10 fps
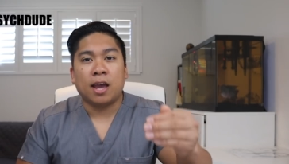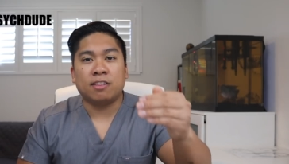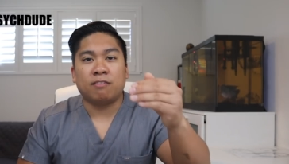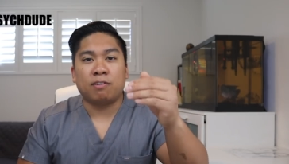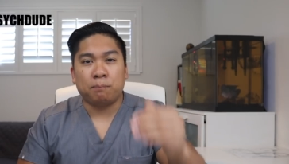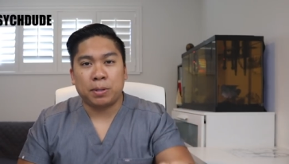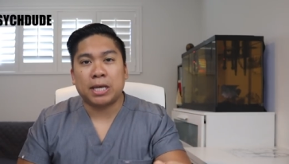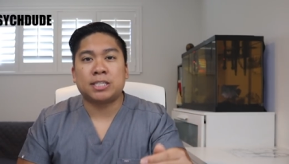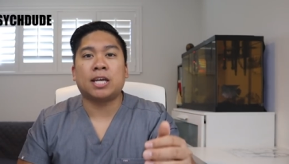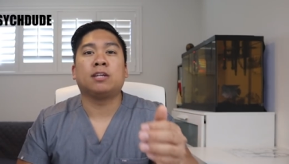and then from B
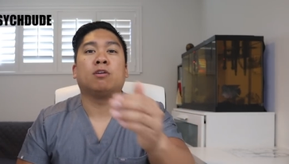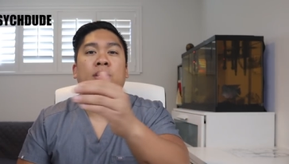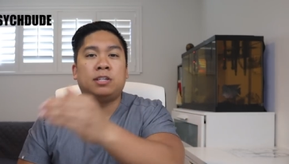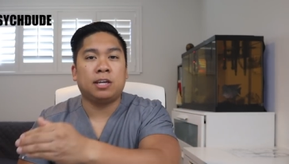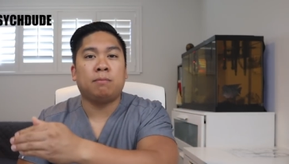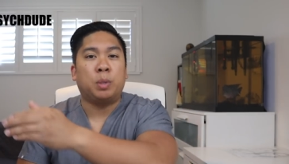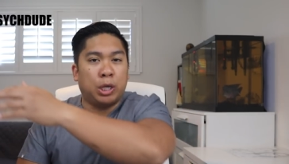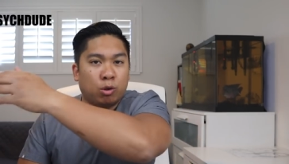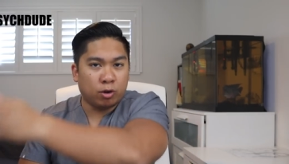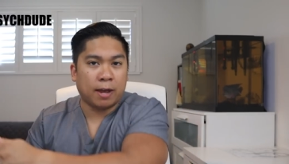S N, go to D N
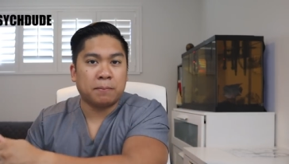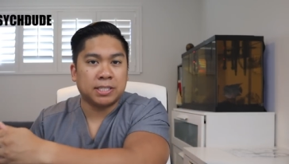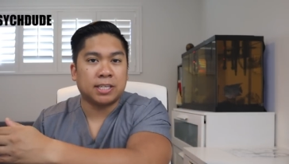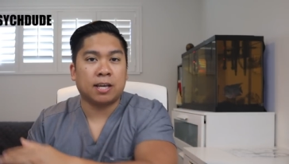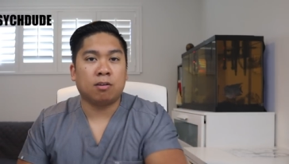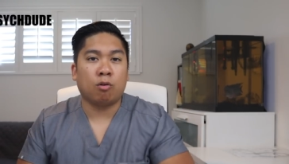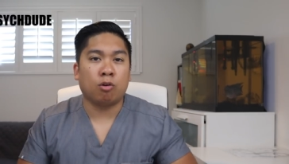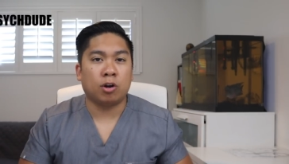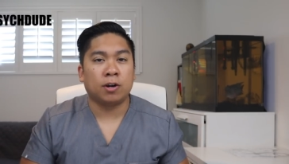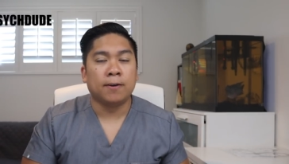P or M S N,
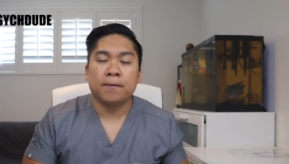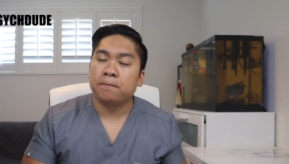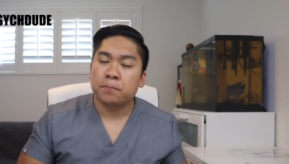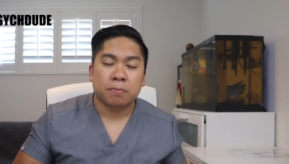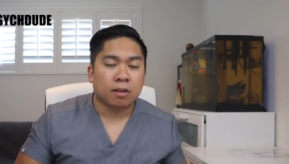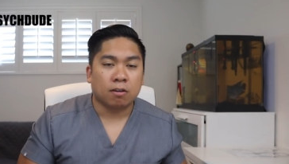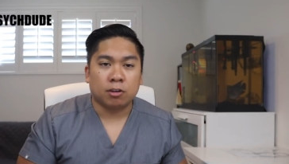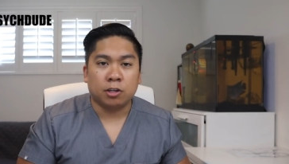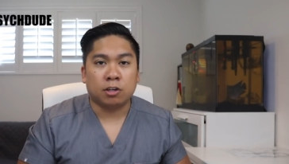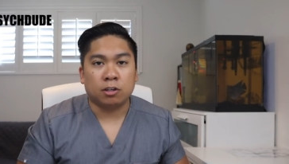or
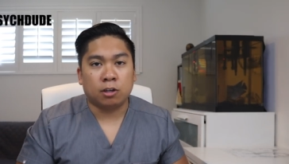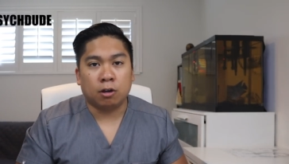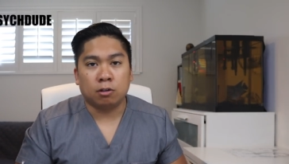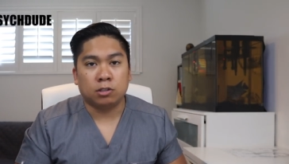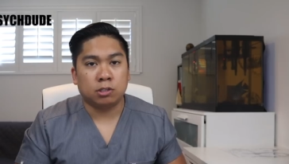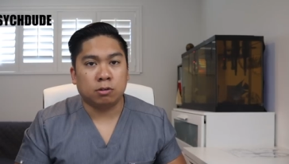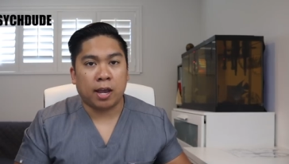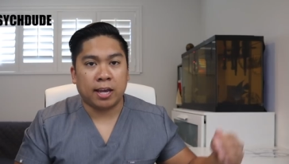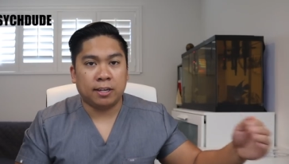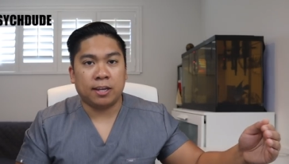you can go to
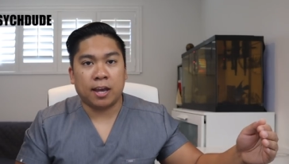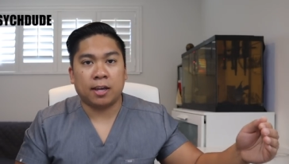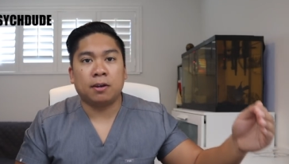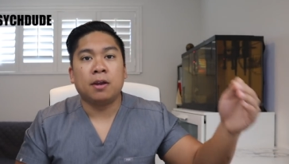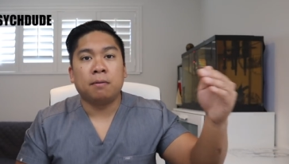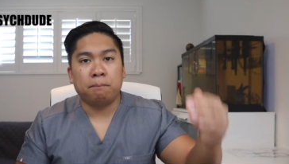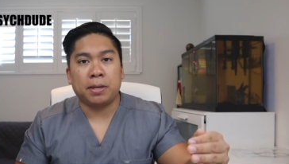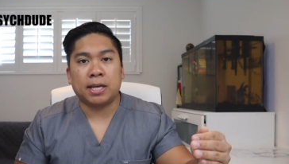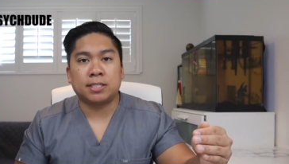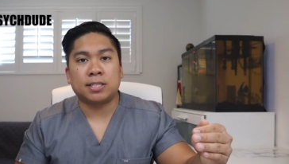A D N,
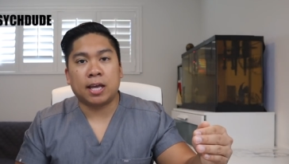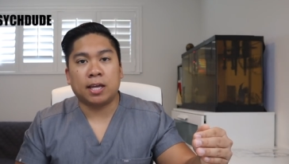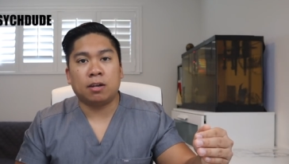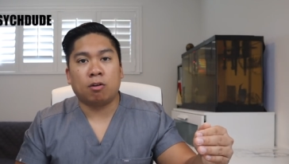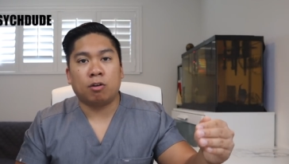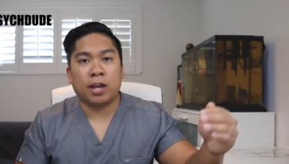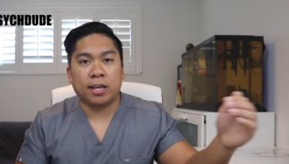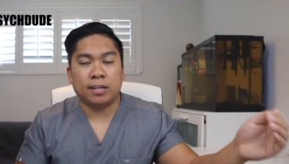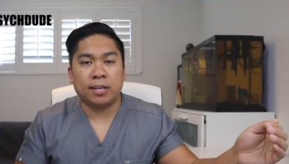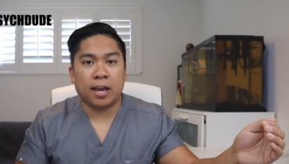B S N, or
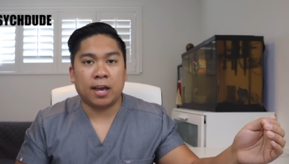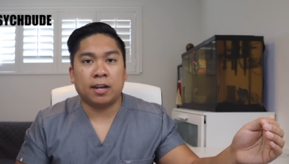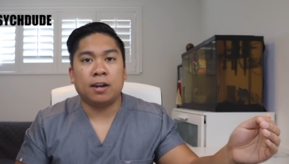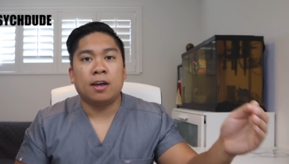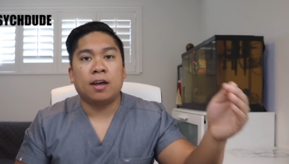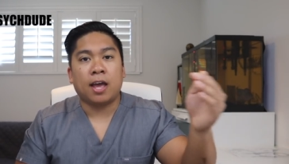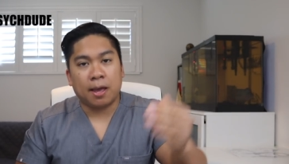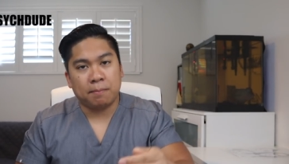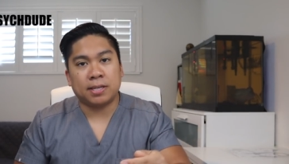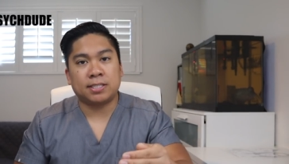A D N,
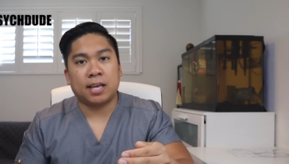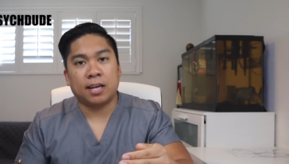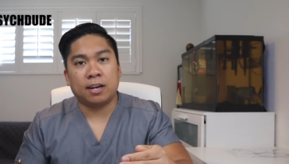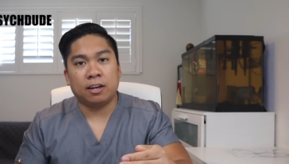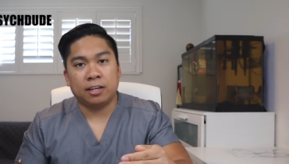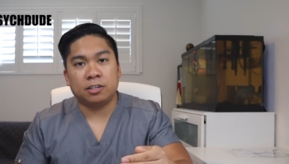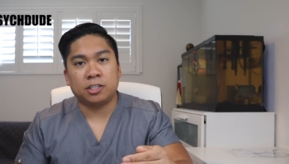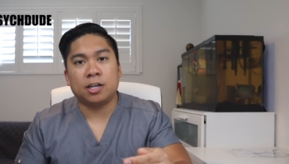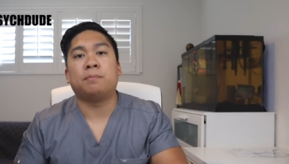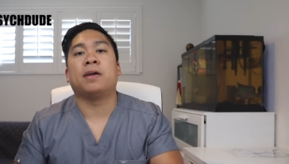M S N,
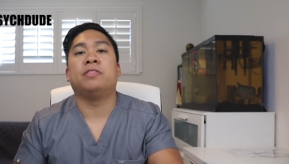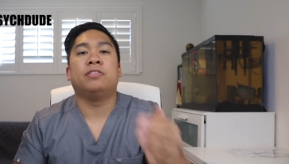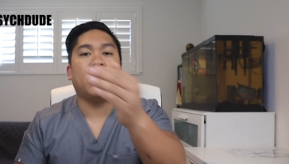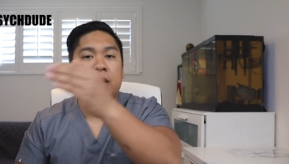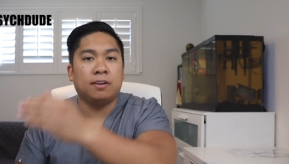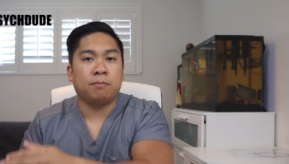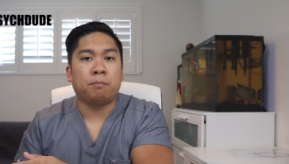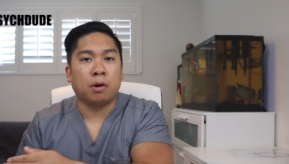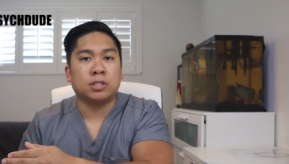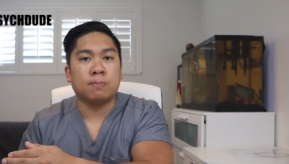leadership, and then
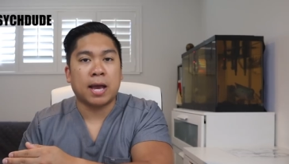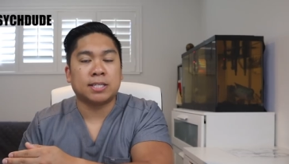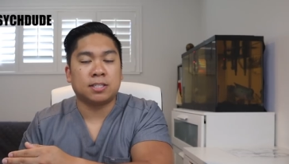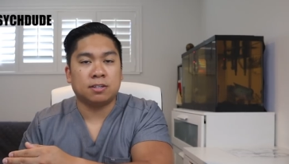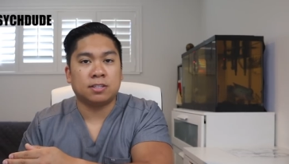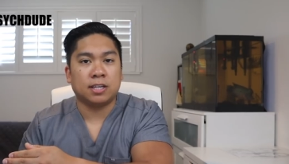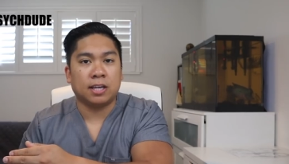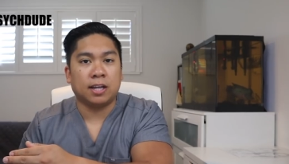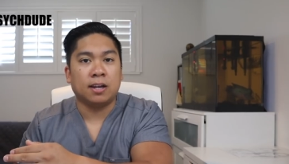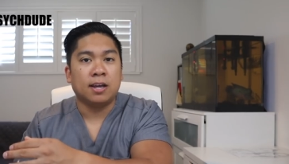postmasters
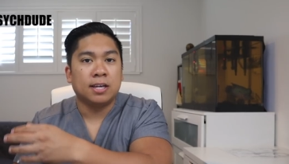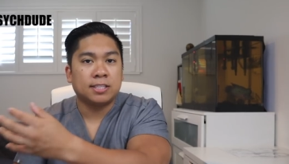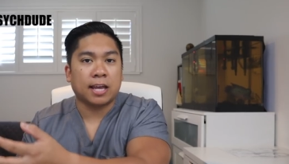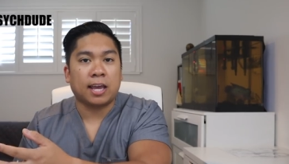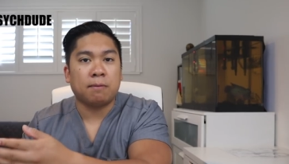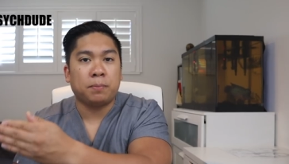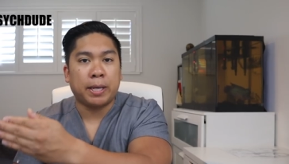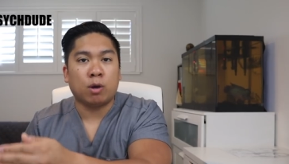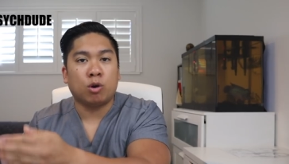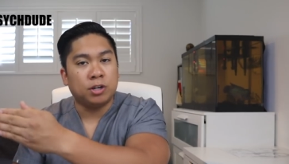and psych N
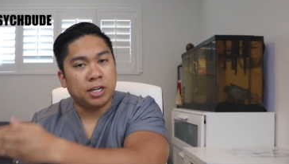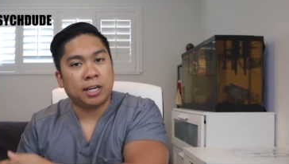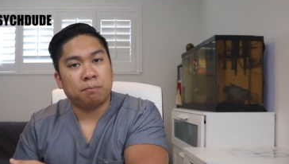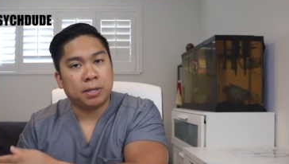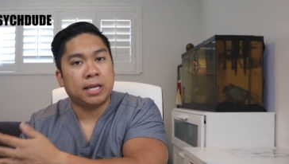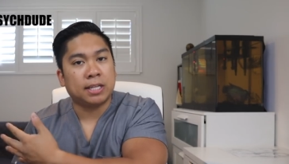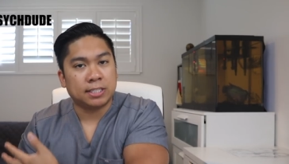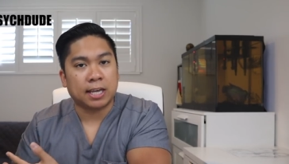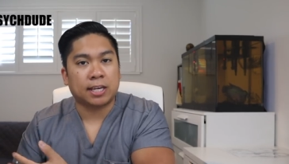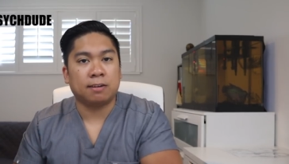P, or D N P and
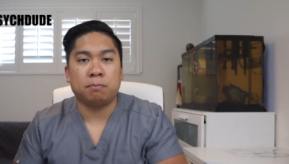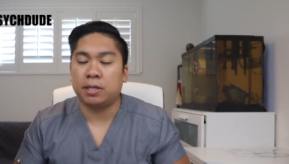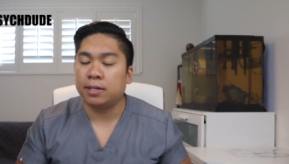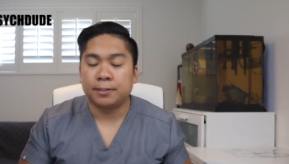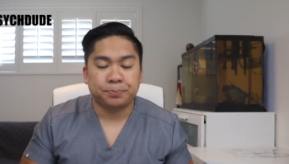psych N P.